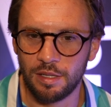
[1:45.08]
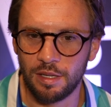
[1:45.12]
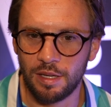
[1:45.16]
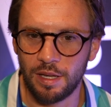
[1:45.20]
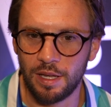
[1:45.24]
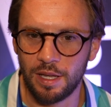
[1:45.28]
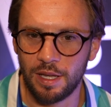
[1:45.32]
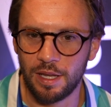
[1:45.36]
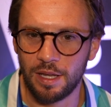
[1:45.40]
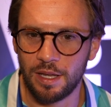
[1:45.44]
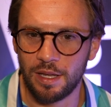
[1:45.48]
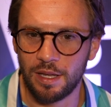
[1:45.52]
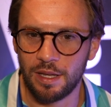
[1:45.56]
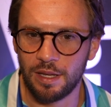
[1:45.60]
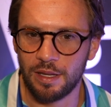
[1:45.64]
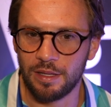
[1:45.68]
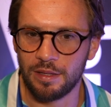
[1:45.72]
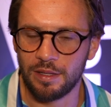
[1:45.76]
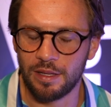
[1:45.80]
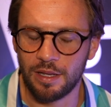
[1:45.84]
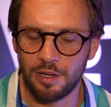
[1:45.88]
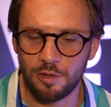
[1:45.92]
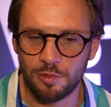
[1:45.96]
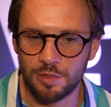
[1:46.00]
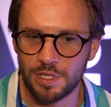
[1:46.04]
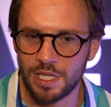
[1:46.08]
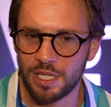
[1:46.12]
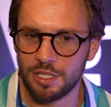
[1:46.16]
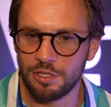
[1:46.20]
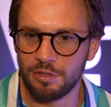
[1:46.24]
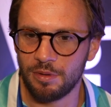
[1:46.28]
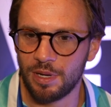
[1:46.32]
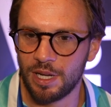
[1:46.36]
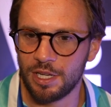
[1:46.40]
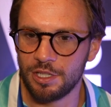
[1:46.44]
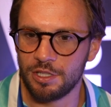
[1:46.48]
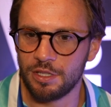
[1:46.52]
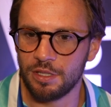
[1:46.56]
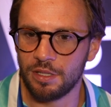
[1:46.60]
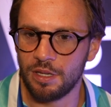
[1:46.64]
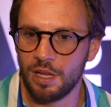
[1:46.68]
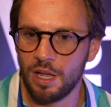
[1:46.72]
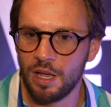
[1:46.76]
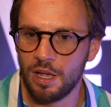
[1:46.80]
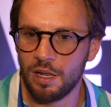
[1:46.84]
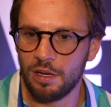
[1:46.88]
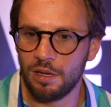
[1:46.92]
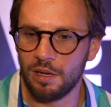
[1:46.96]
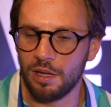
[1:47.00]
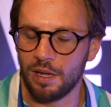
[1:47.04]
and the whole situation,
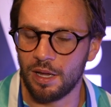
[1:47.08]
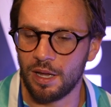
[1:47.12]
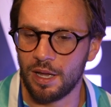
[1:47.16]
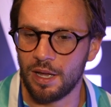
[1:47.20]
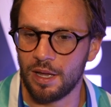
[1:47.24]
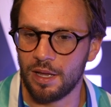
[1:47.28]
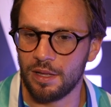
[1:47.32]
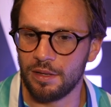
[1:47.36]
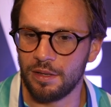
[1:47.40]
look,